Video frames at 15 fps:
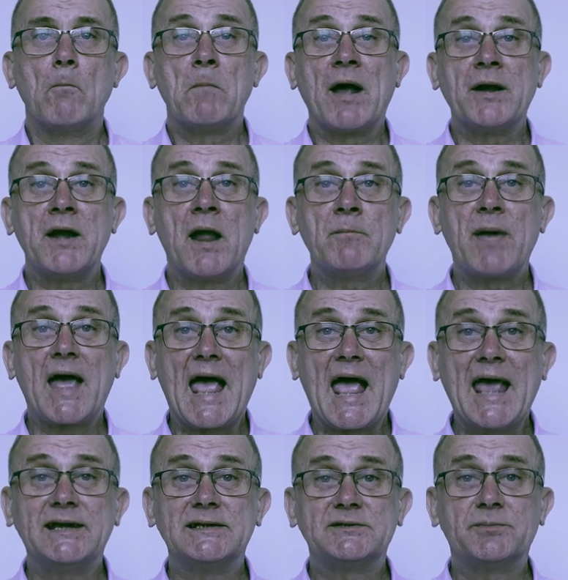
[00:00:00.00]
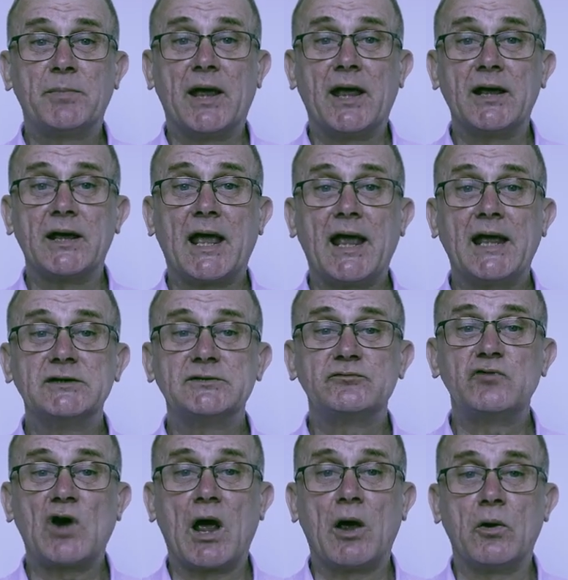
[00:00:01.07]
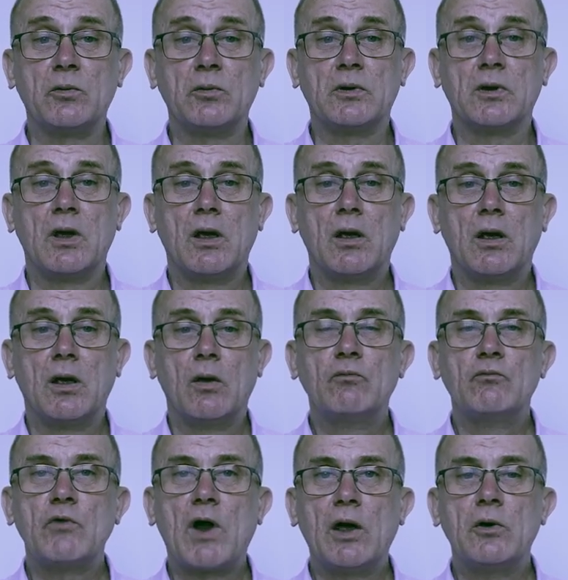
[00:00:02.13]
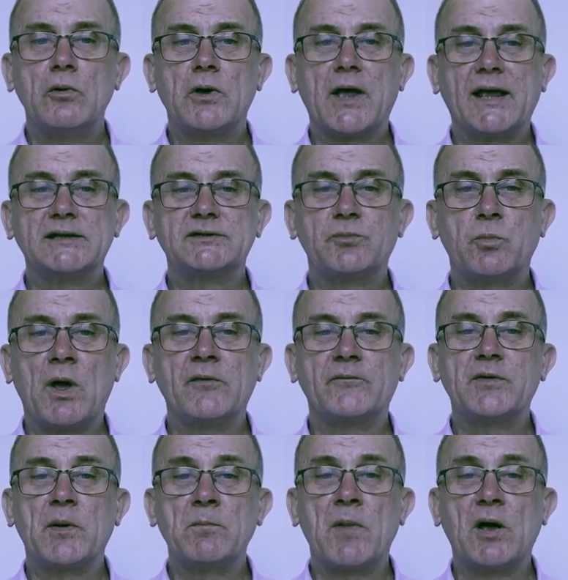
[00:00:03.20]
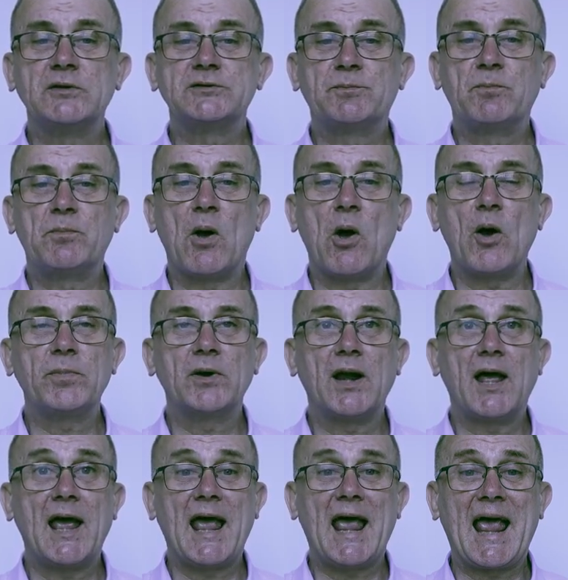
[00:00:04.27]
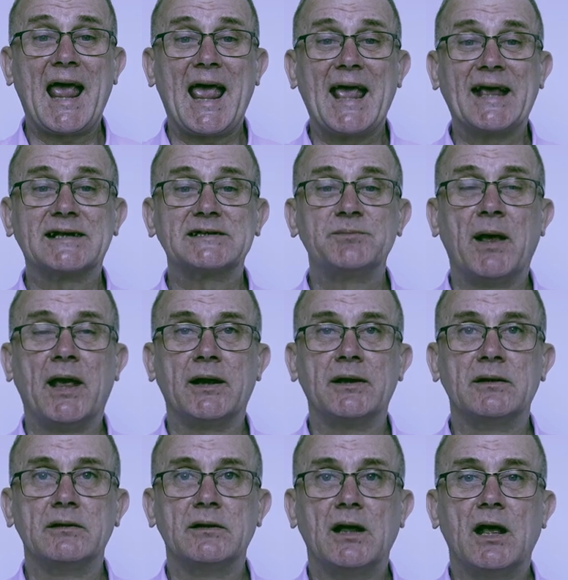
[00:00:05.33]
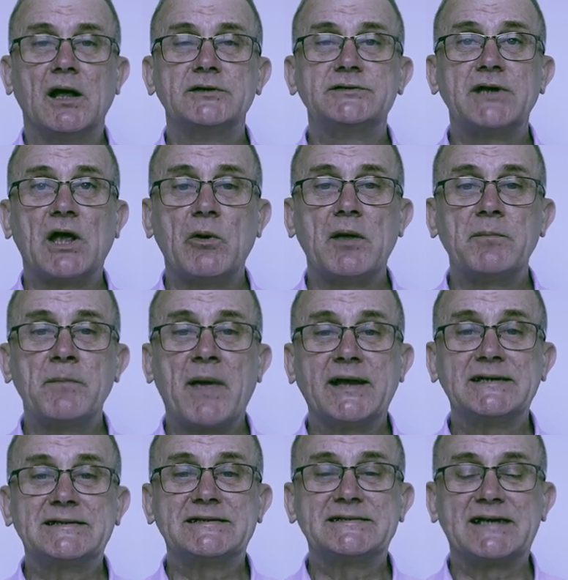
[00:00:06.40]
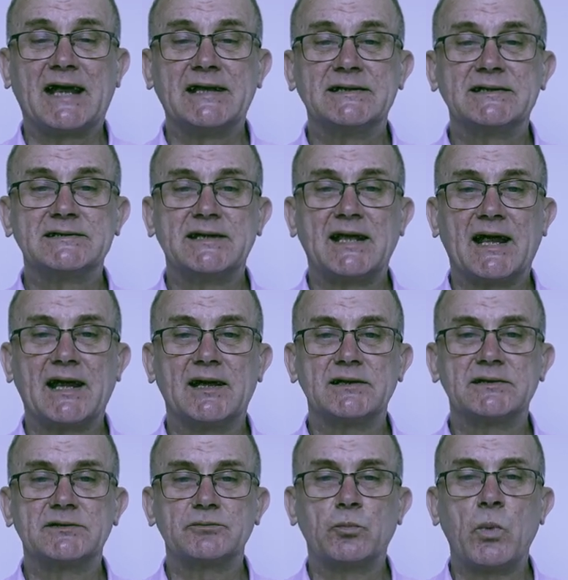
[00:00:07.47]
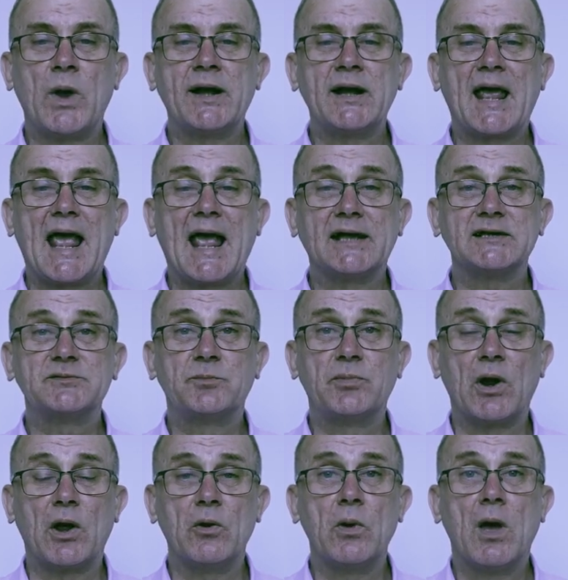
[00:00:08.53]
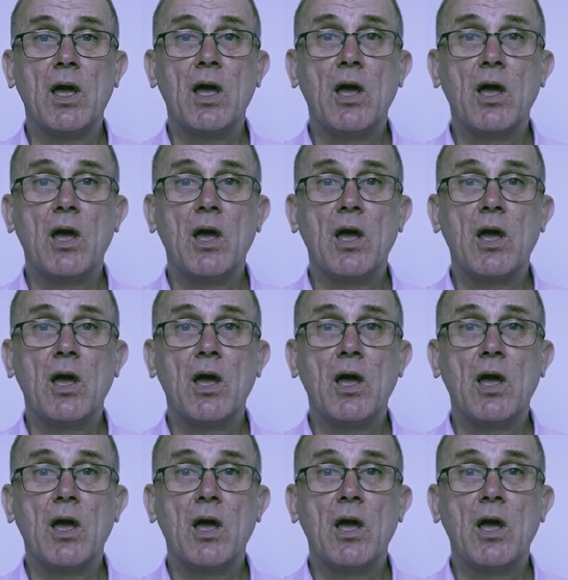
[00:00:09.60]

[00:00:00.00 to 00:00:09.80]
My number 8 pick is Rogue. Rogue is one of the most popular X-Men, so it made sense that when Hasbro